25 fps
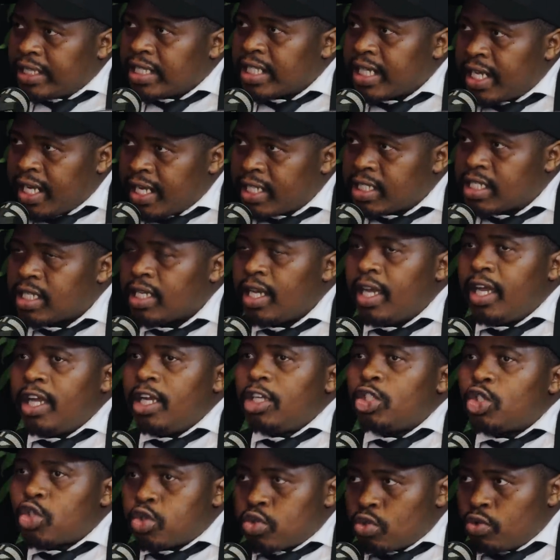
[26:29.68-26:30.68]
attract
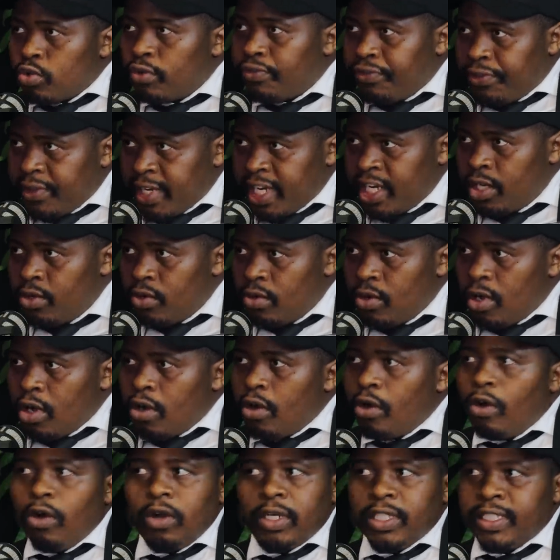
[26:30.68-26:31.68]
true value
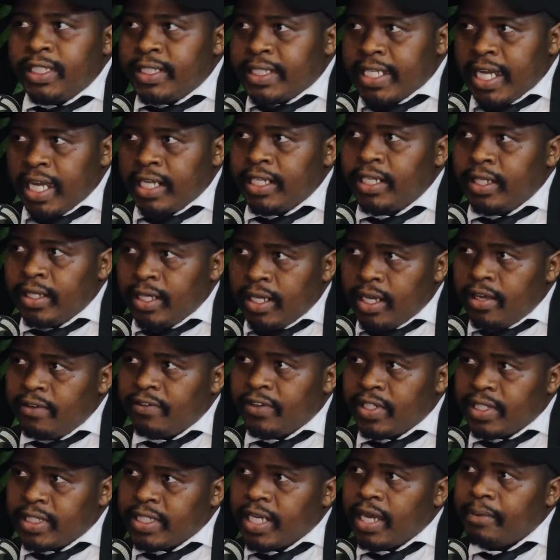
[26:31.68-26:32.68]
all the time and
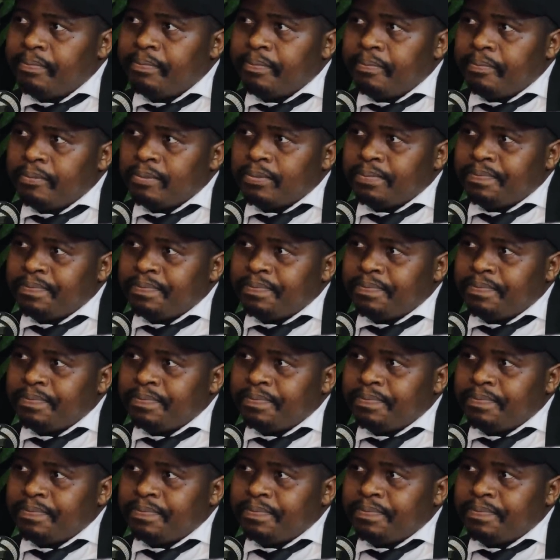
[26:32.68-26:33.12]
every time.